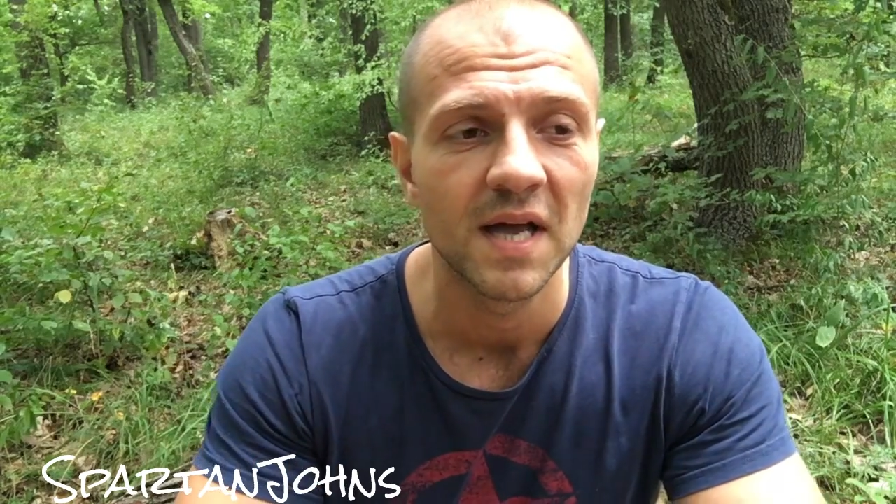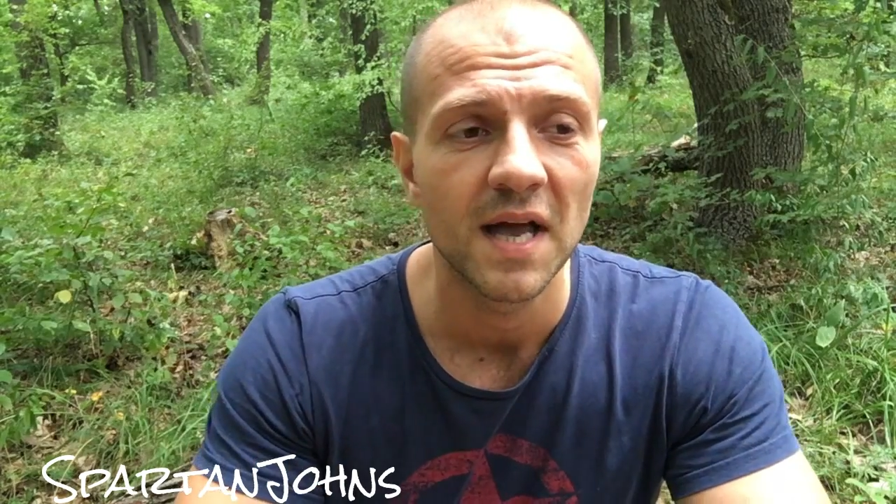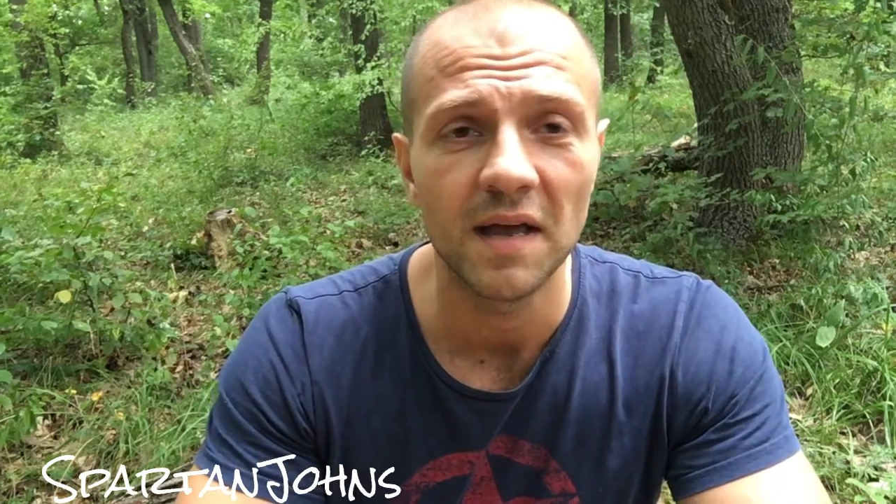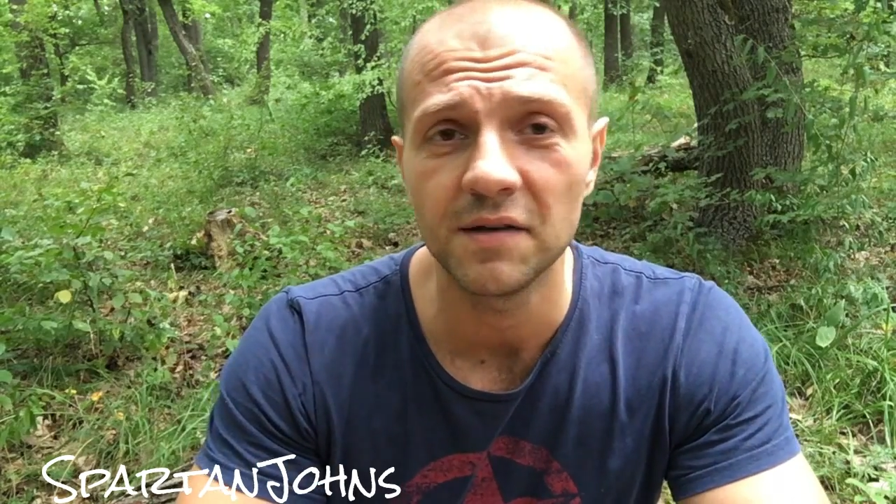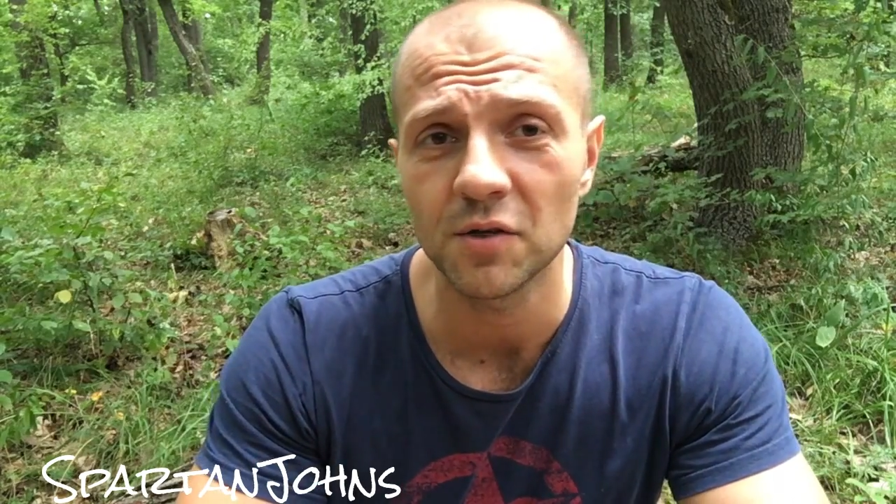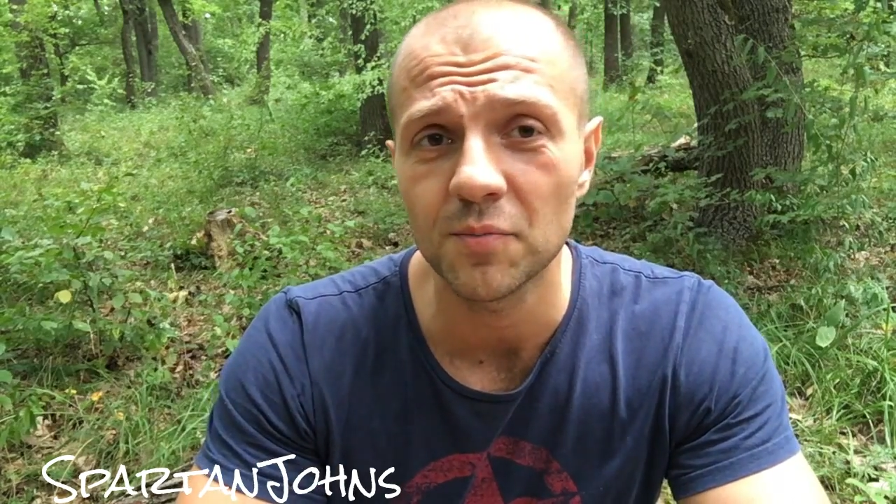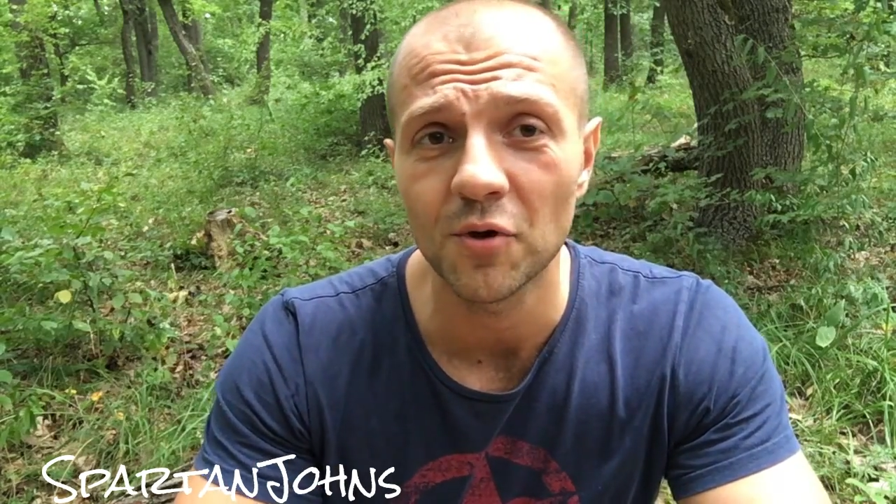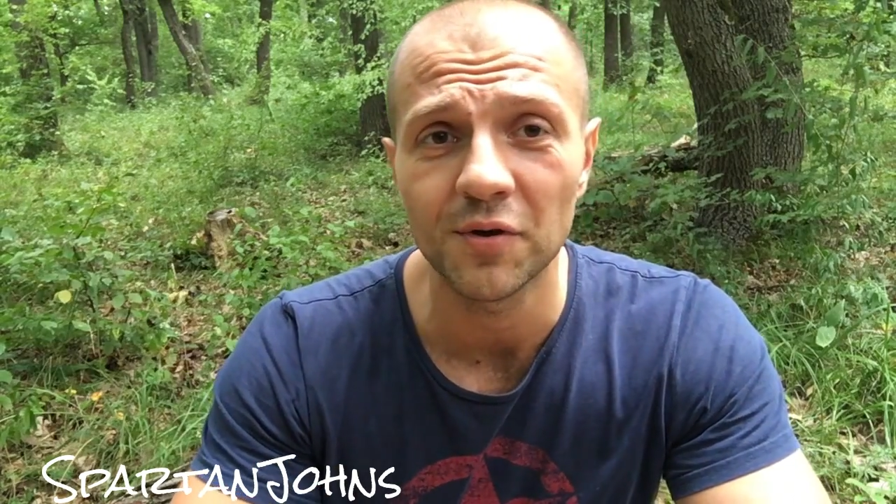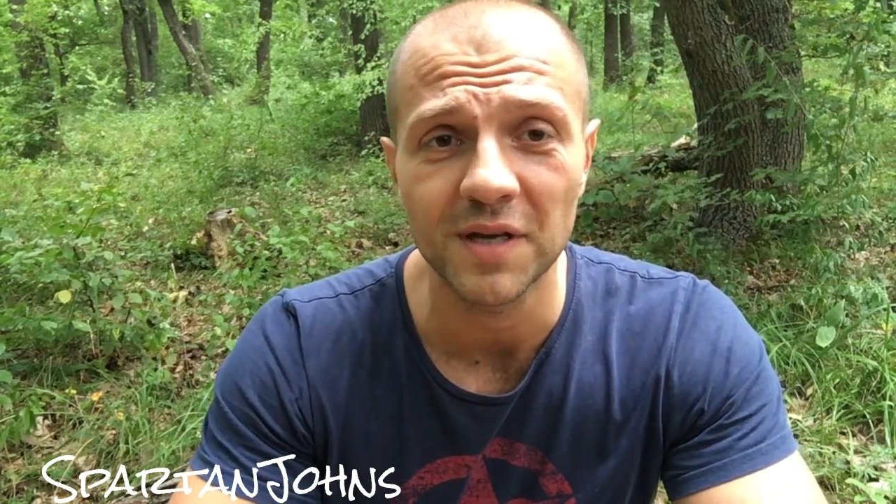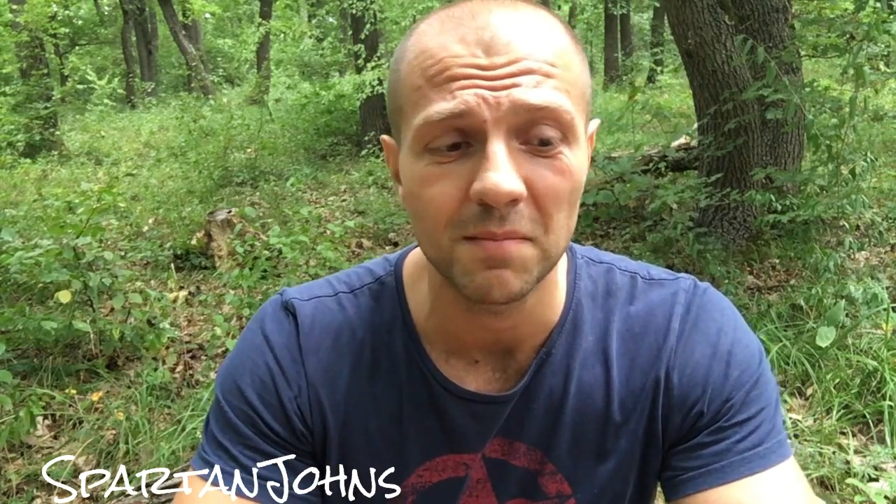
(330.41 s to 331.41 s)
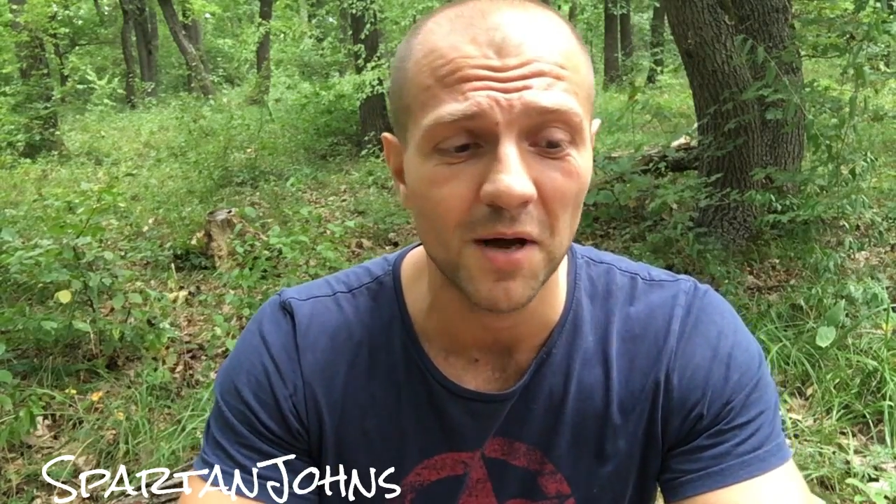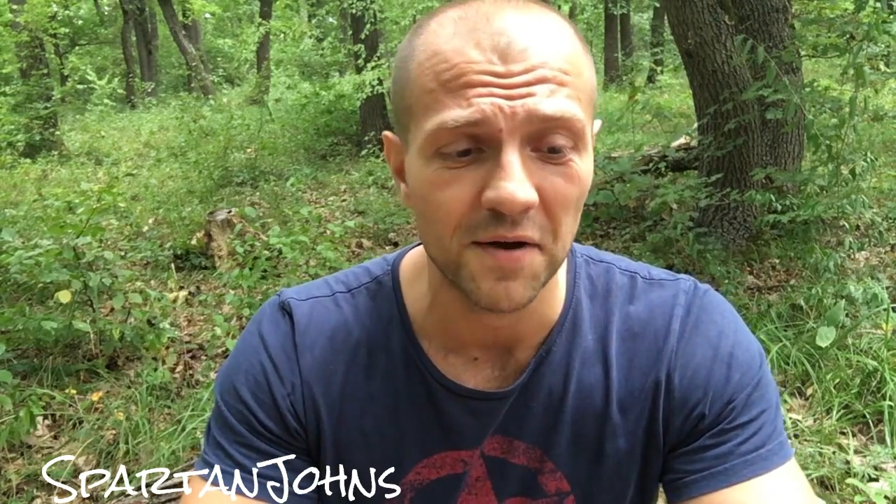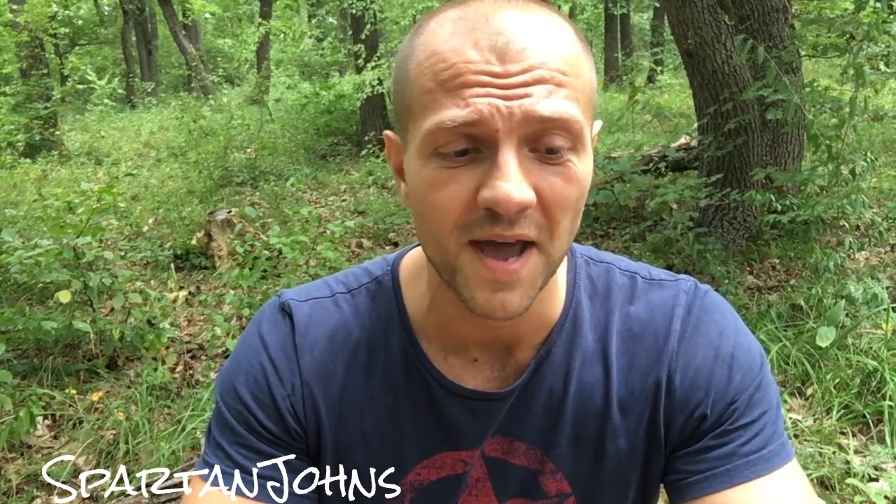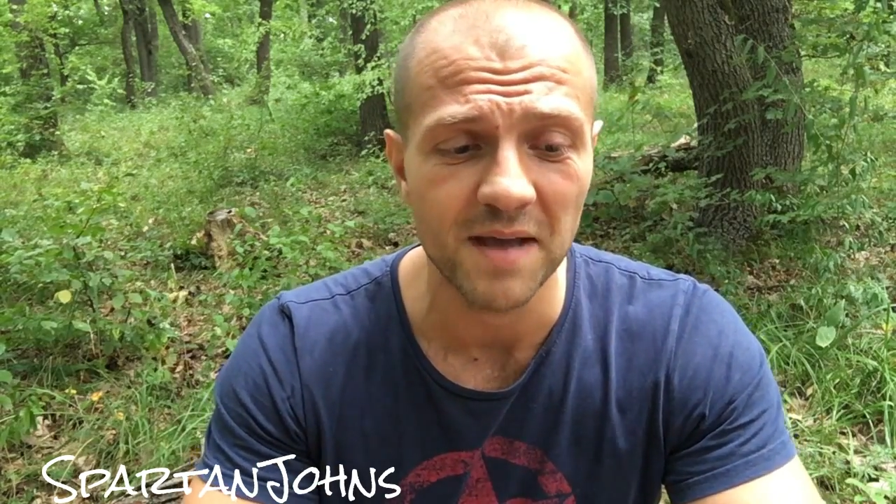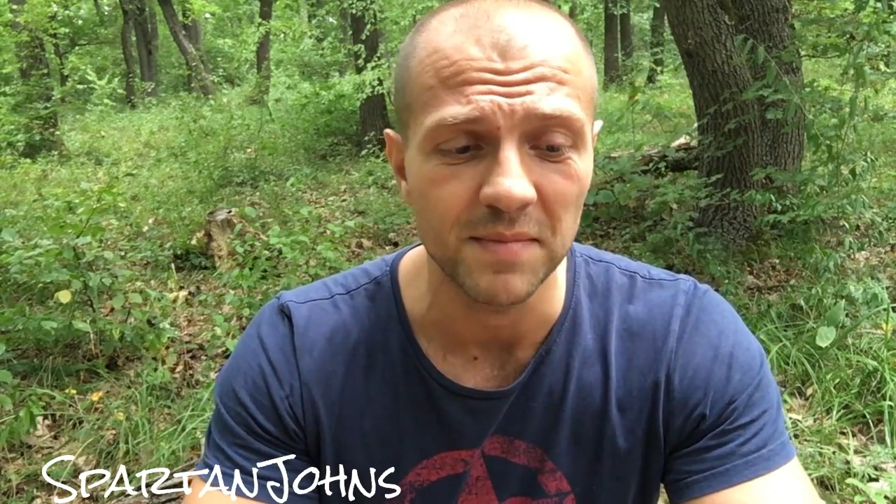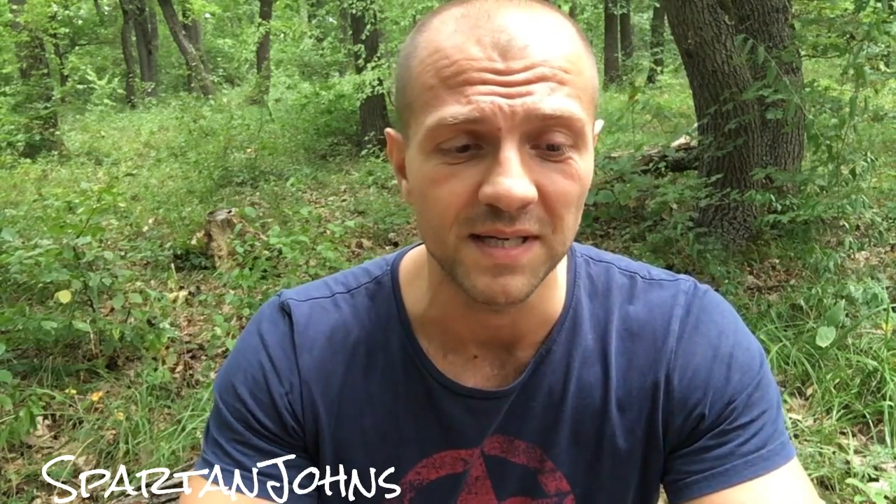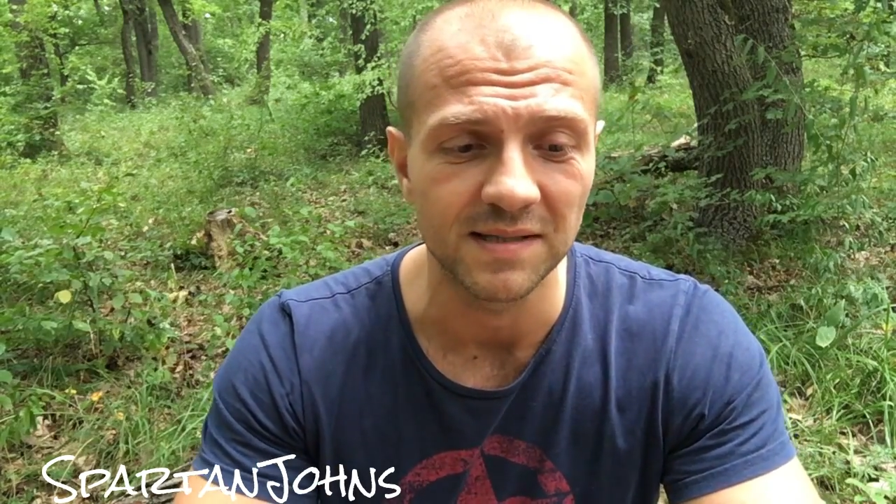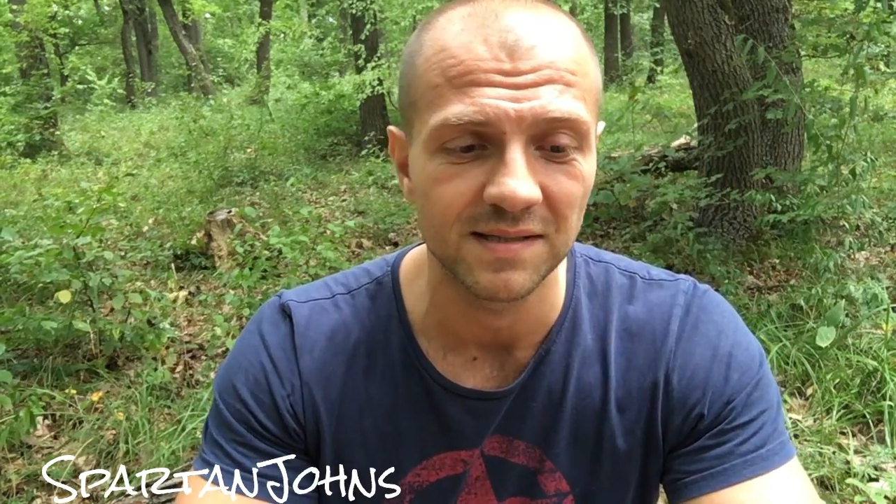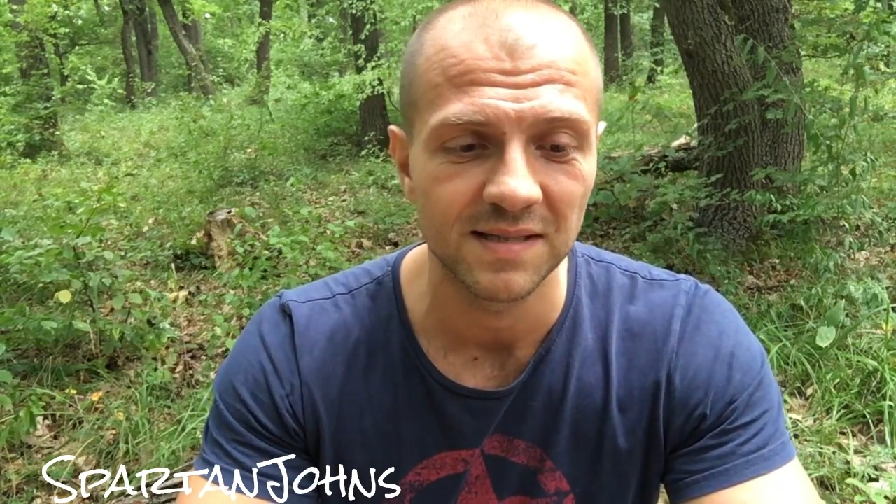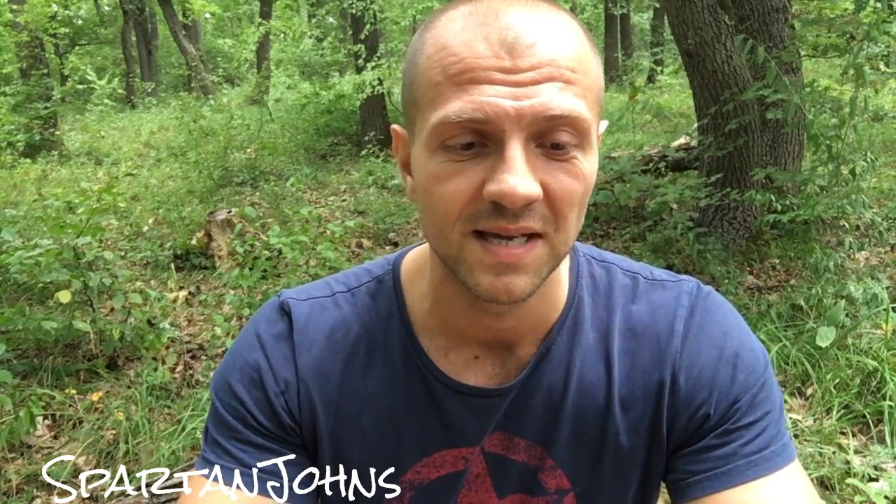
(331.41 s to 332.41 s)
And it took me only about 9
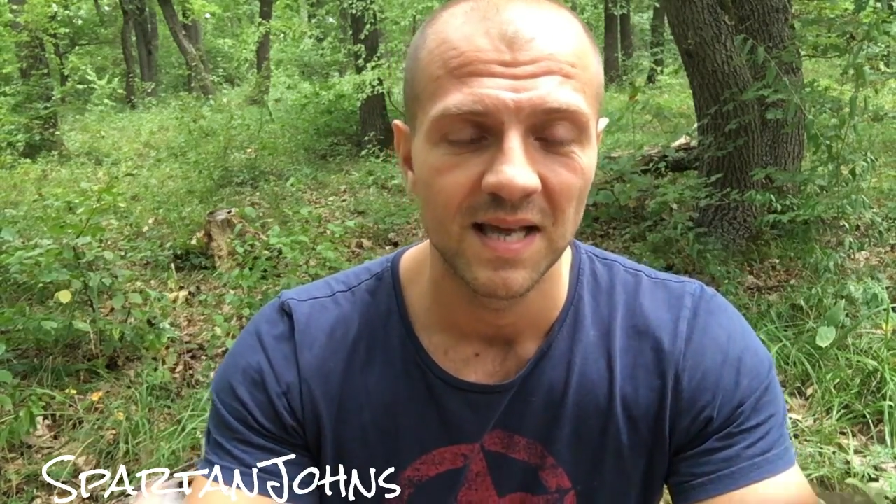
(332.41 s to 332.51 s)
minutes.